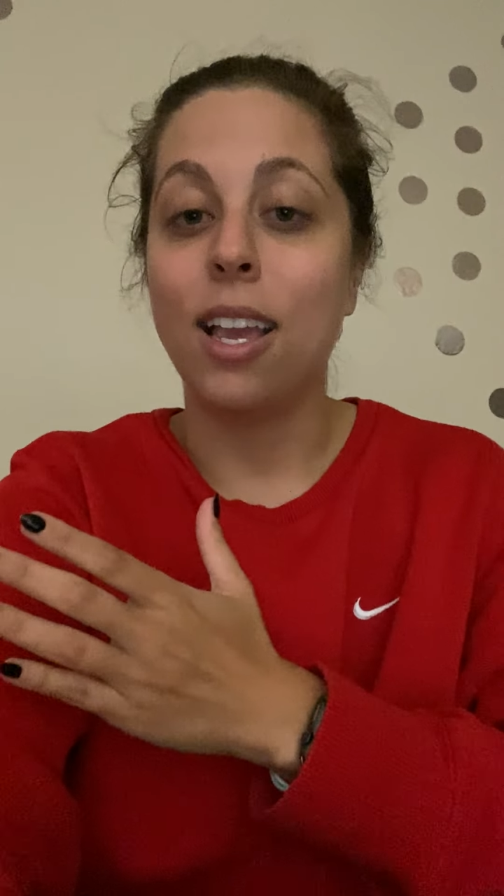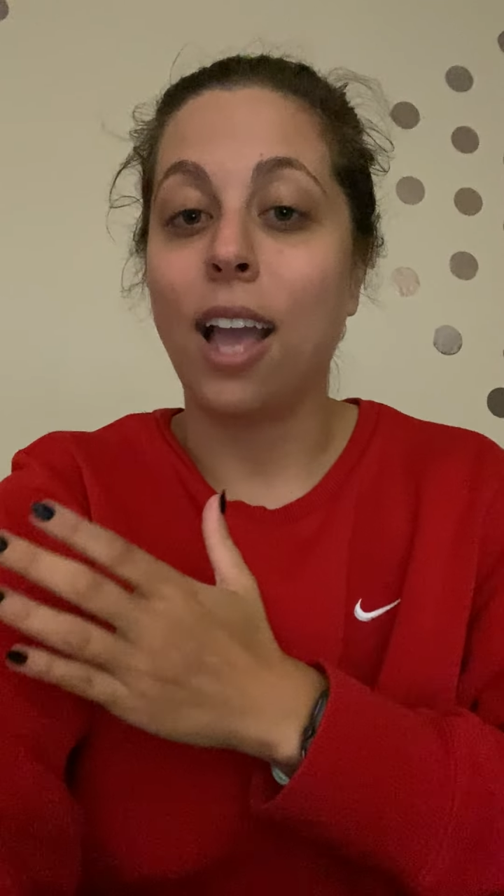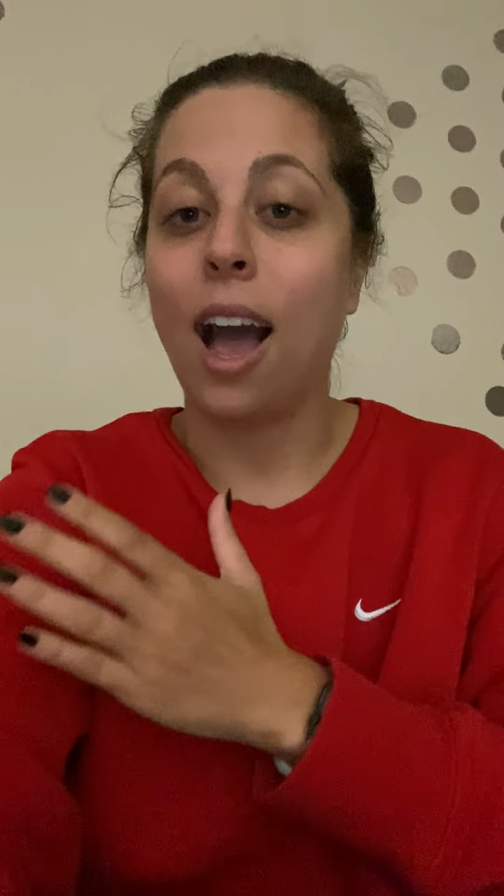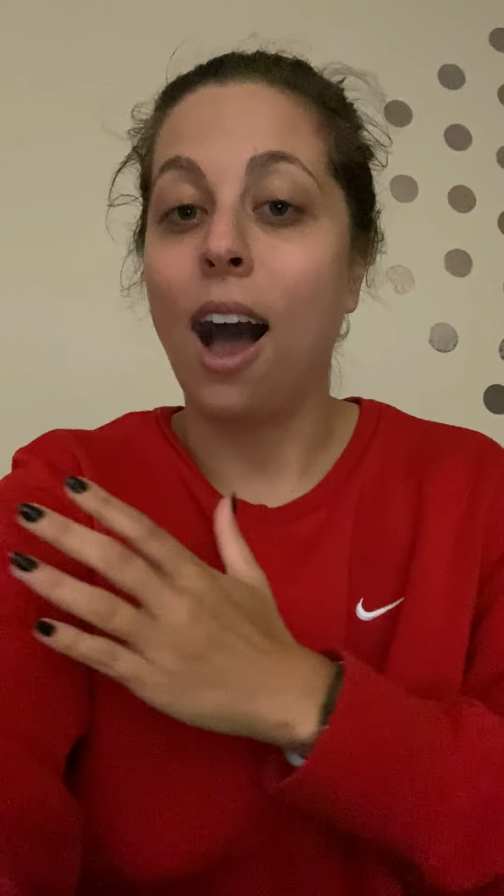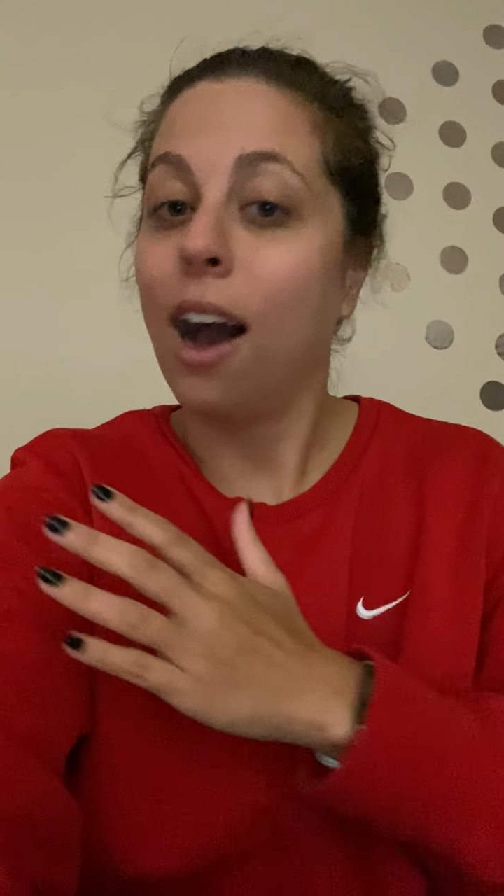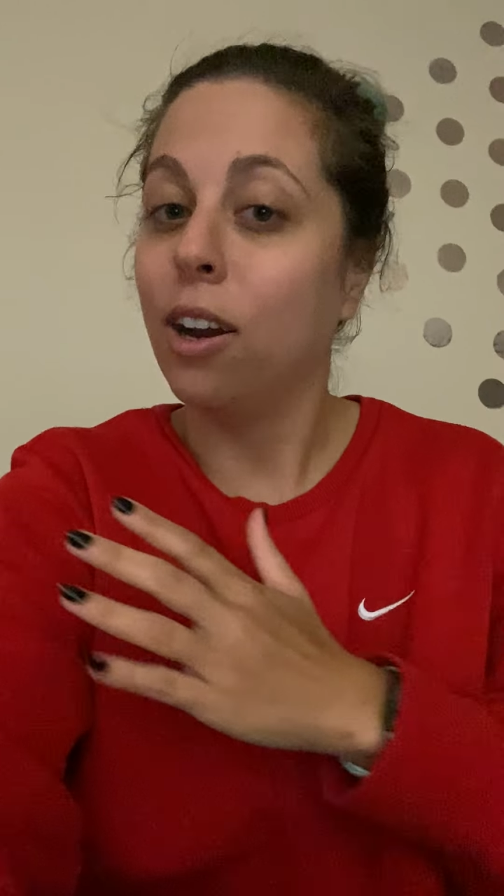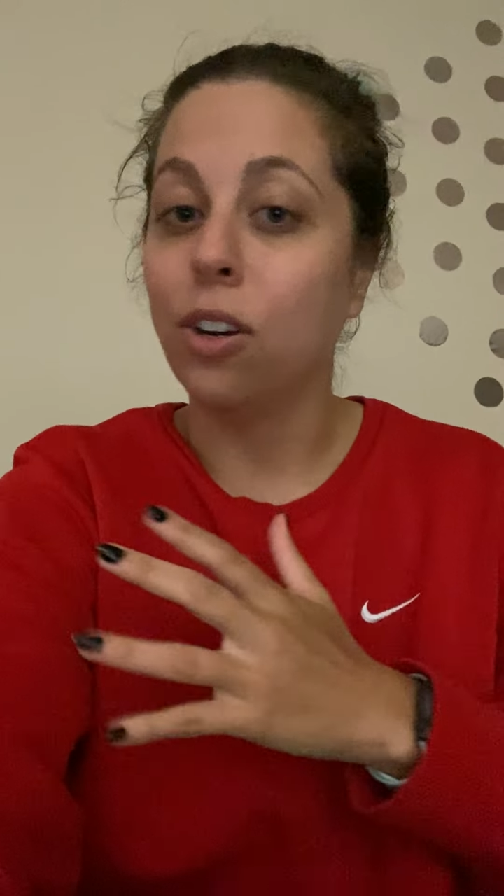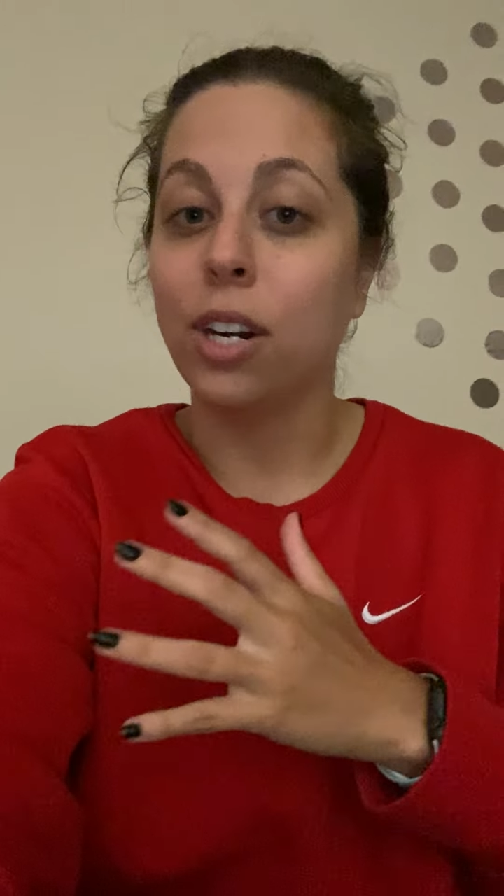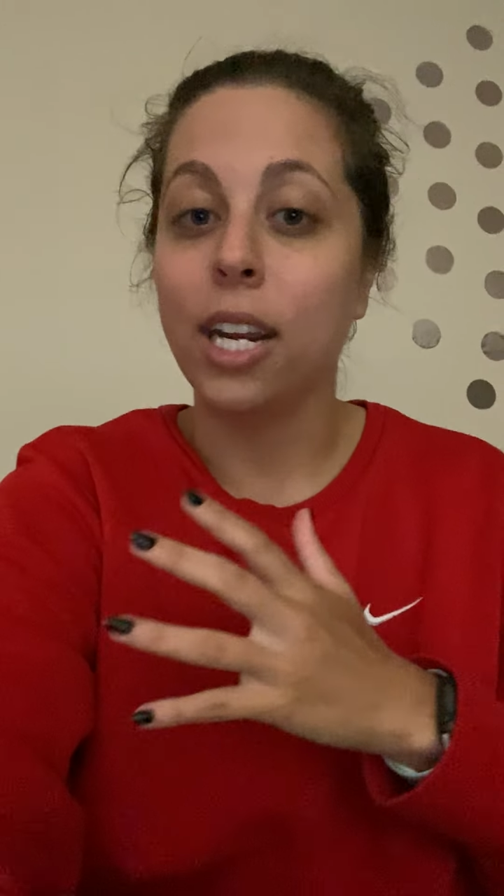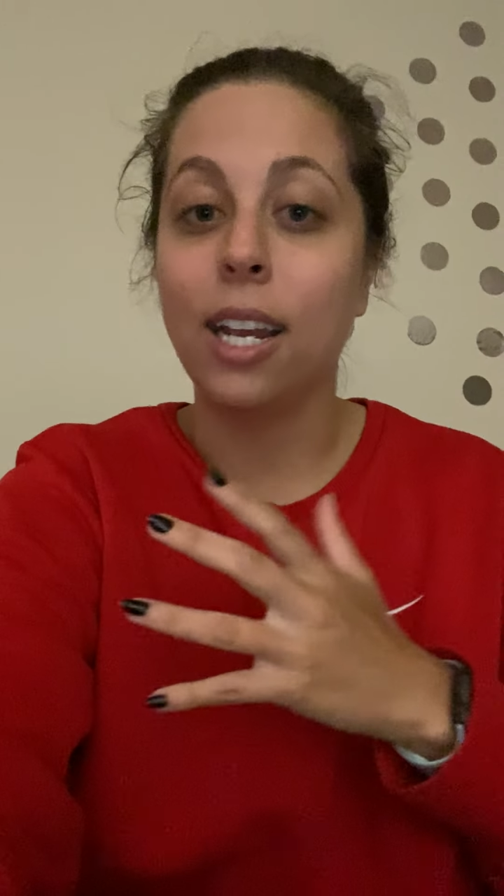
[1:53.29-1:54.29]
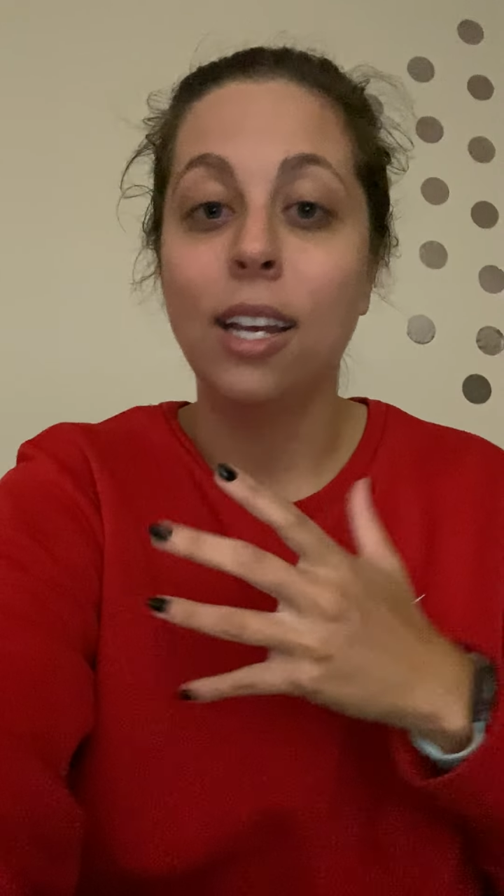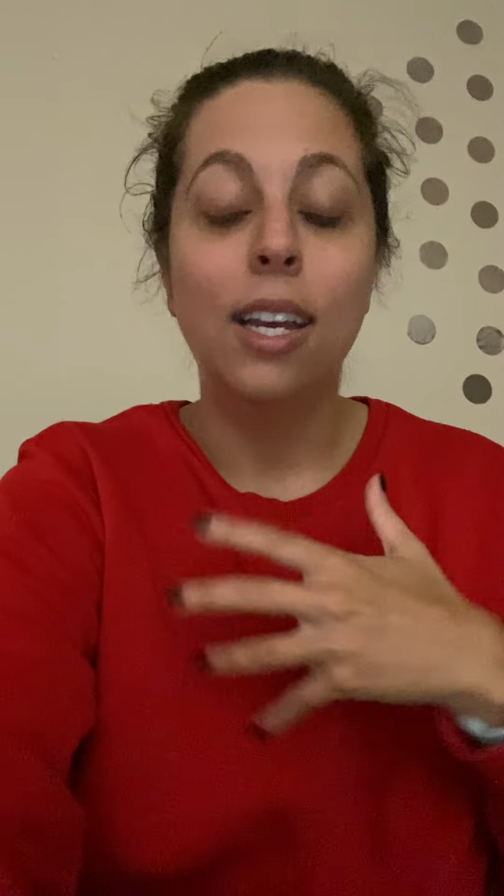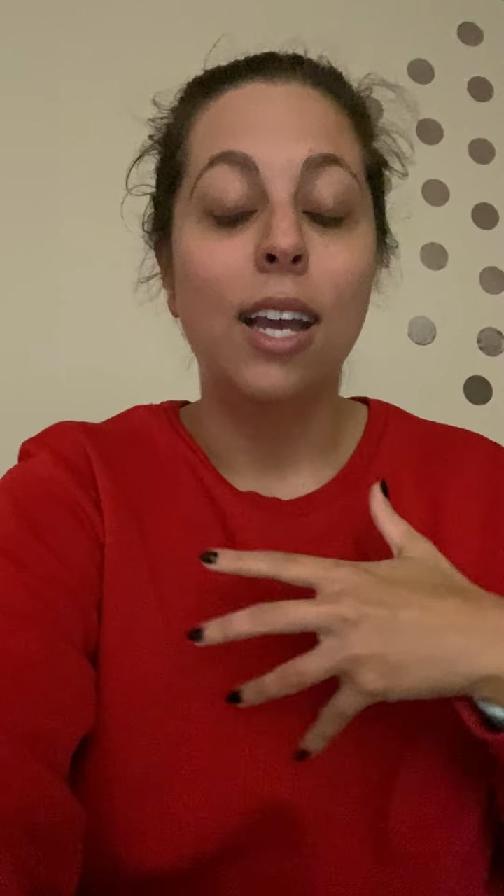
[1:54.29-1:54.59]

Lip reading: you get hungry